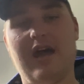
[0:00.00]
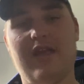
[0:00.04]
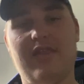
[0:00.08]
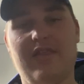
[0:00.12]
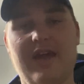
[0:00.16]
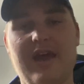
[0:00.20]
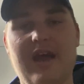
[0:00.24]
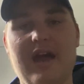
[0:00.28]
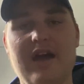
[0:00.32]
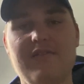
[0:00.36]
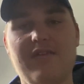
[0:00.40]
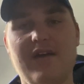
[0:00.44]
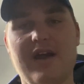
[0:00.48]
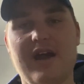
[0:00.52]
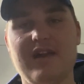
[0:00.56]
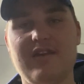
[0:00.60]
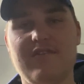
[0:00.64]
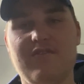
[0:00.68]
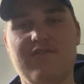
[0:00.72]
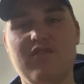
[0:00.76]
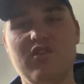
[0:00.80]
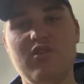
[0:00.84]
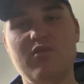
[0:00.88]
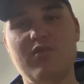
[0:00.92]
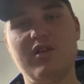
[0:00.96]
they have had a
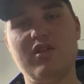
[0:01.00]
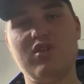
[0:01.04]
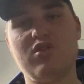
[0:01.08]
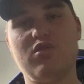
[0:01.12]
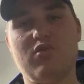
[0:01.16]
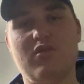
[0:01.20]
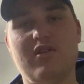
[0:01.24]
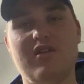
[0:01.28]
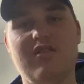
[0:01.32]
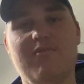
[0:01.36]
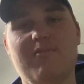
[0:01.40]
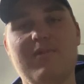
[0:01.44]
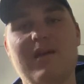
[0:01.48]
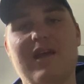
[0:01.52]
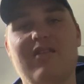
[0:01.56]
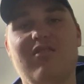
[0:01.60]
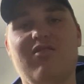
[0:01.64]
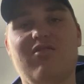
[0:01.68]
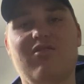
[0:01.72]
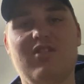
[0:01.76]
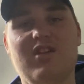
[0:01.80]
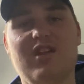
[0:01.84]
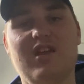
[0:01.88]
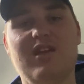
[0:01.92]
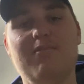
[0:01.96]
few injuries, Man
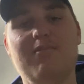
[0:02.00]
City,